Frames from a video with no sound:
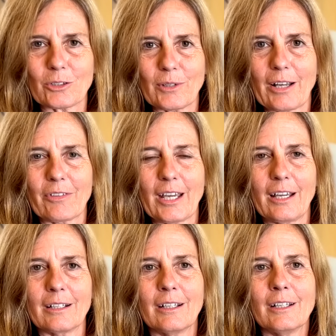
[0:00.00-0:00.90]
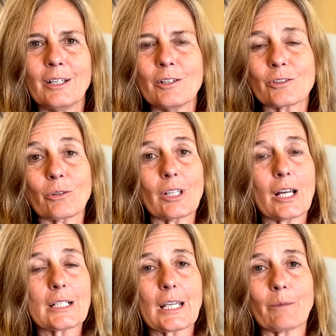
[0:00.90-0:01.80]
around that. So a lot
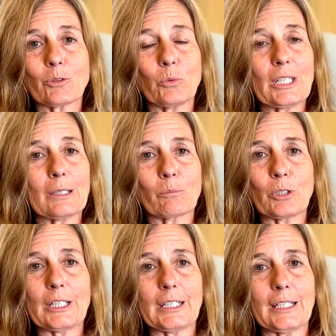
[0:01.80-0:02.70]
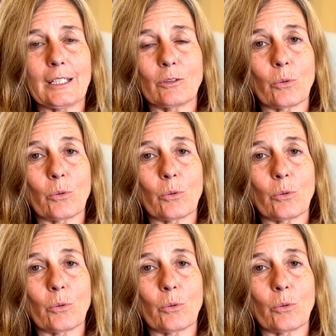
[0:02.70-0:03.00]
of times we can bring in,